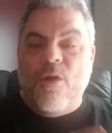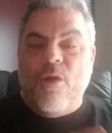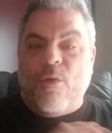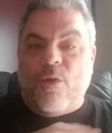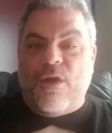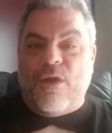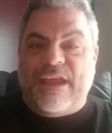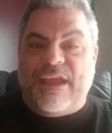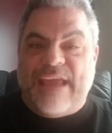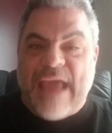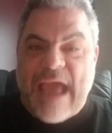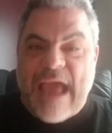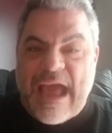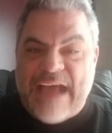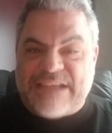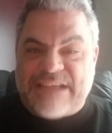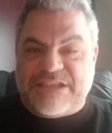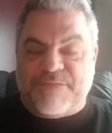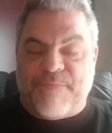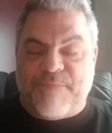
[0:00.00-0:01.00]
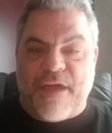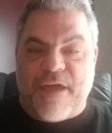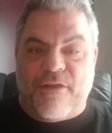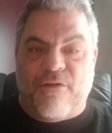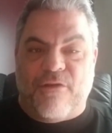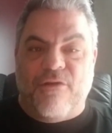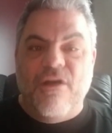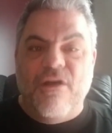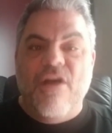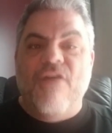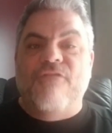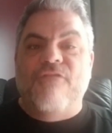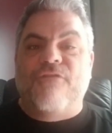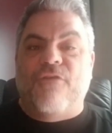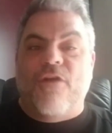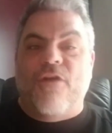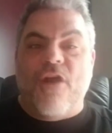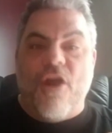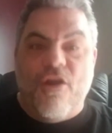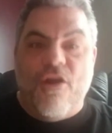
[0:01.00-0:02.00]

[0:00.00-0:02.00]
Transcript: or a gas pedal for